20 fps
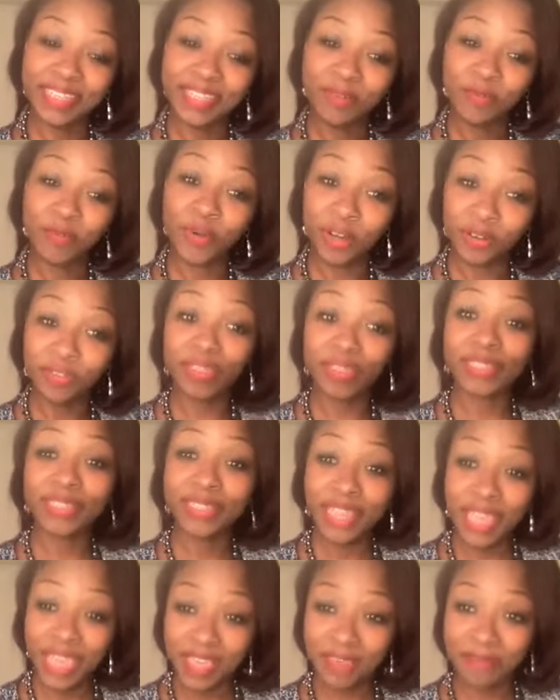Yeah. We're the
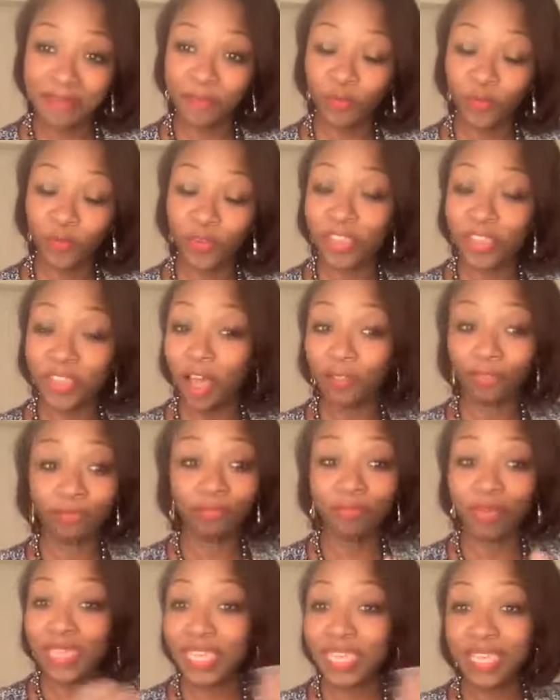same without
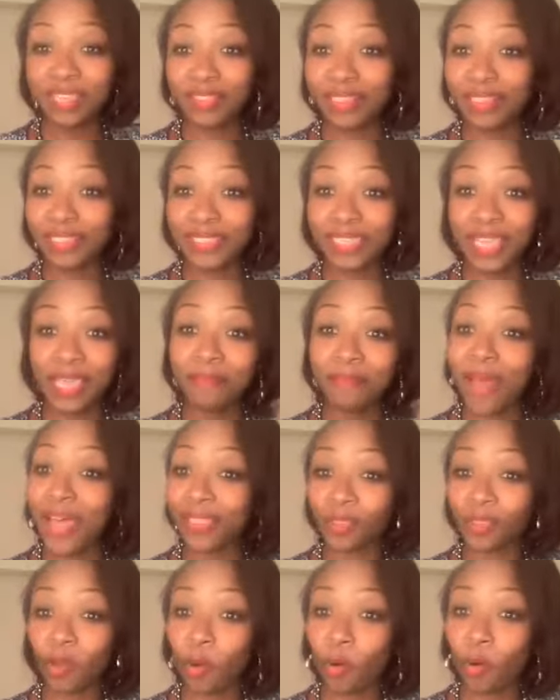being the same
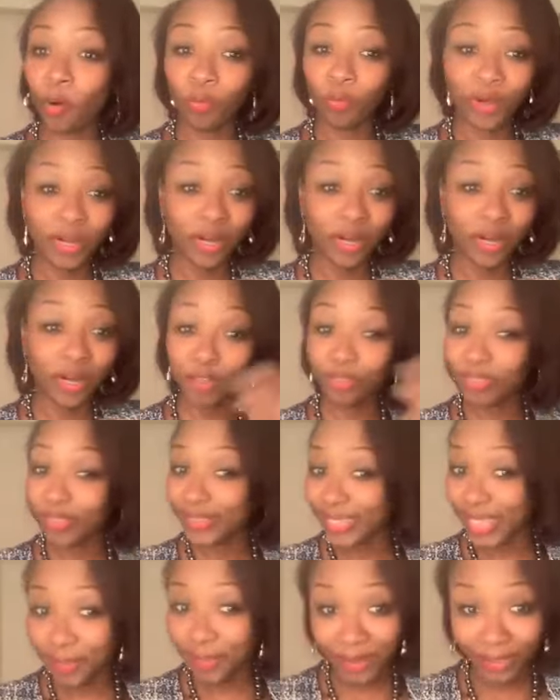at all. We are not the
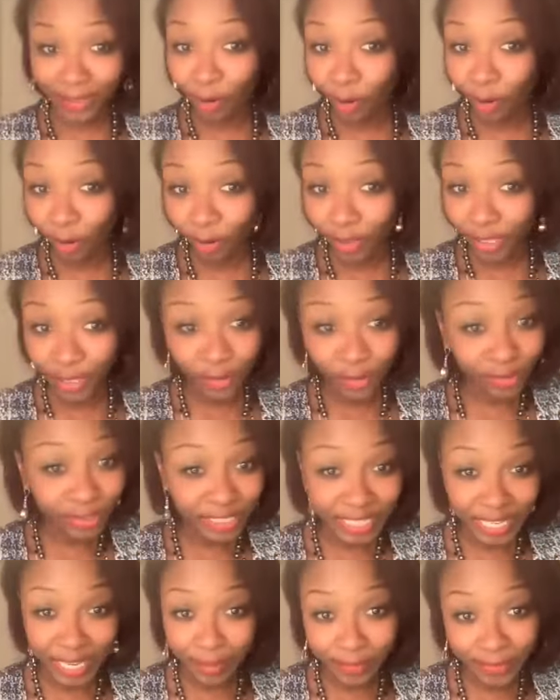right. same at all. you
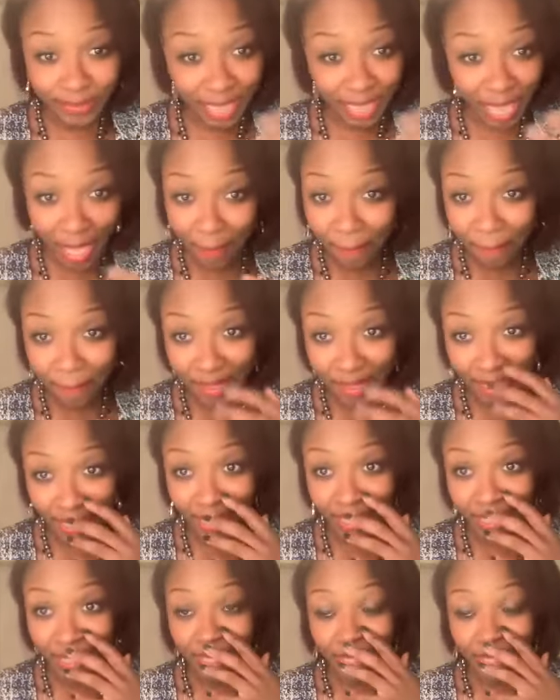James right. and me,